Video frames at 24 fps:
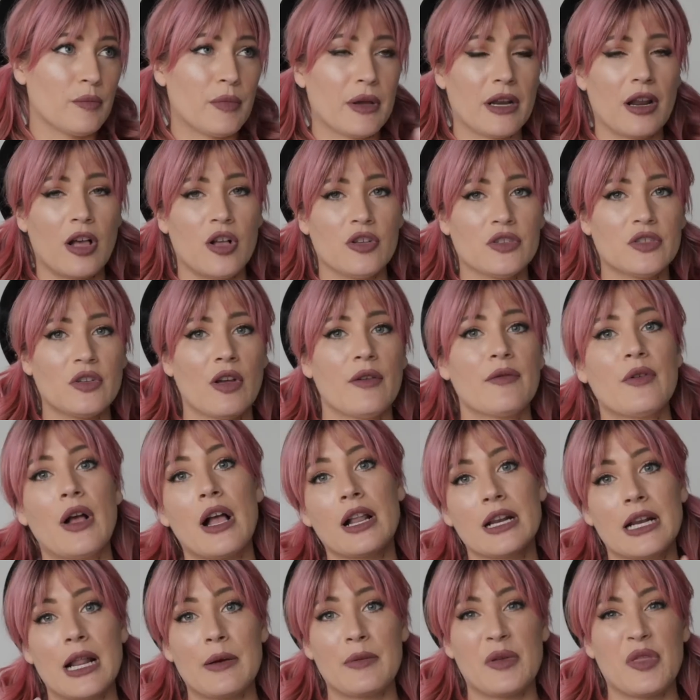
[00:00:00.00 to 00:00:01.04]
but also I've
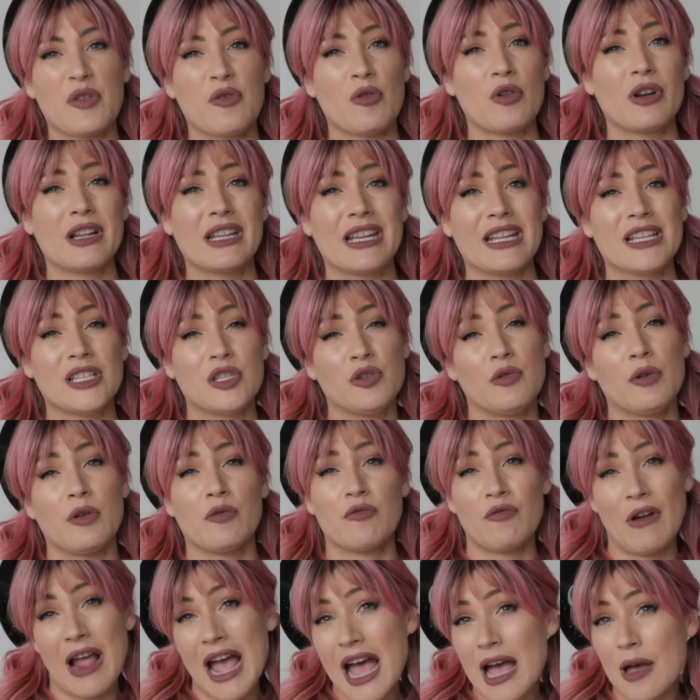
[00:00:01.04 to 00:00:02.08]
cut it up and thrown it into a
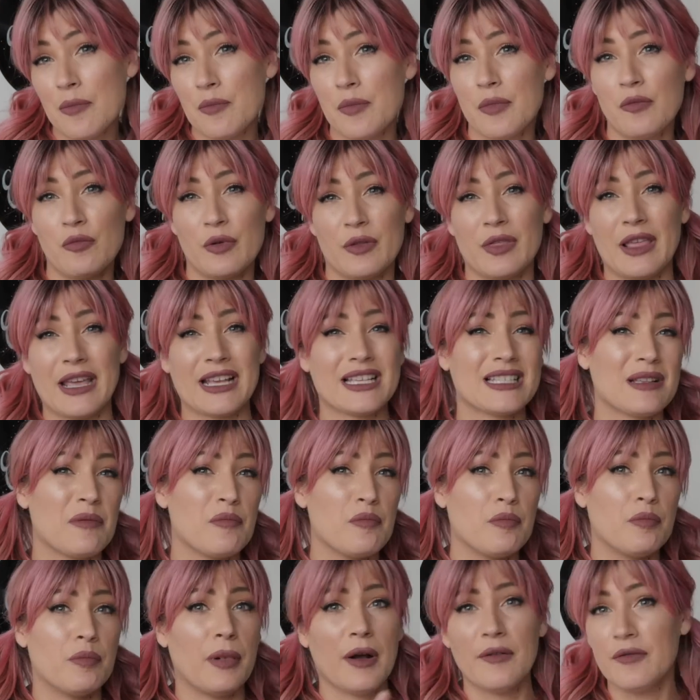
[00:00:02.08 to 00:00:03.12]
wrap with like some
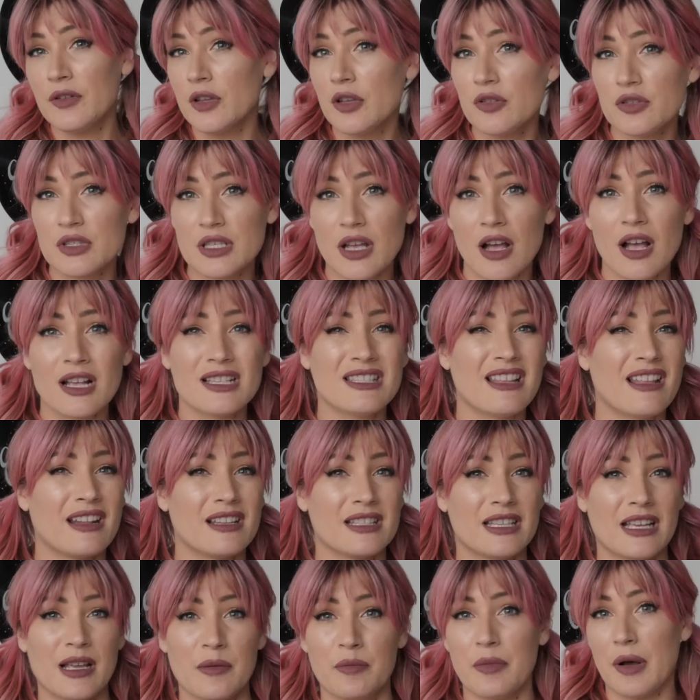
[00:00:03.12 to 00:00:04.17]
buffalo sauce, and then
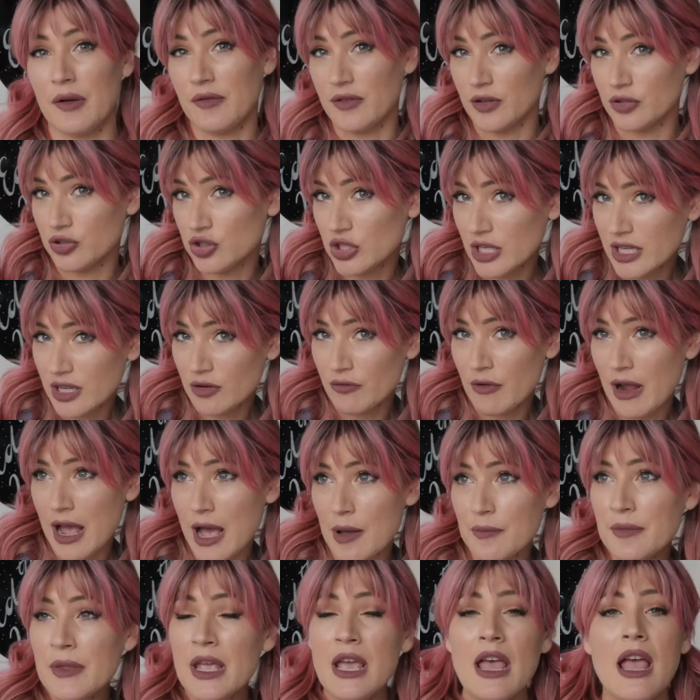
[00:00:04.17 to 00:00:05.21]
it's like a buffalo chicken
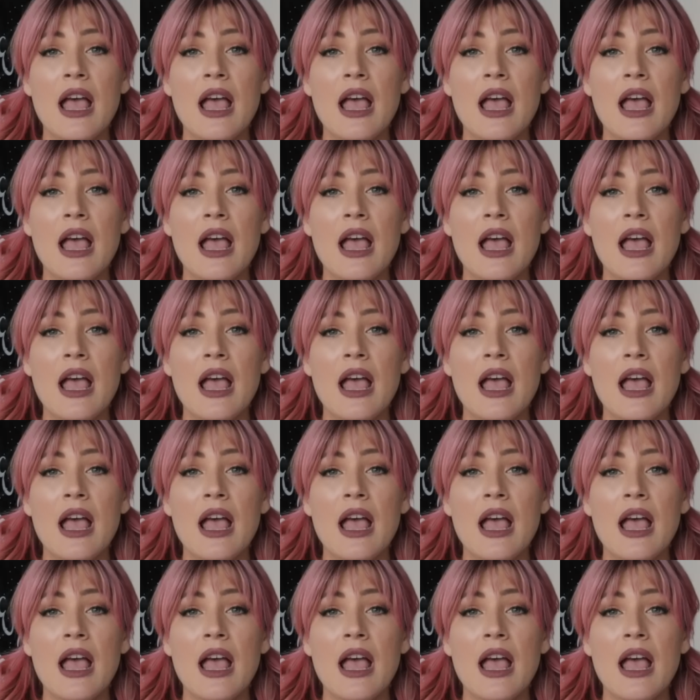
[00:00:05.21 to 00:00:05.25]
wrap.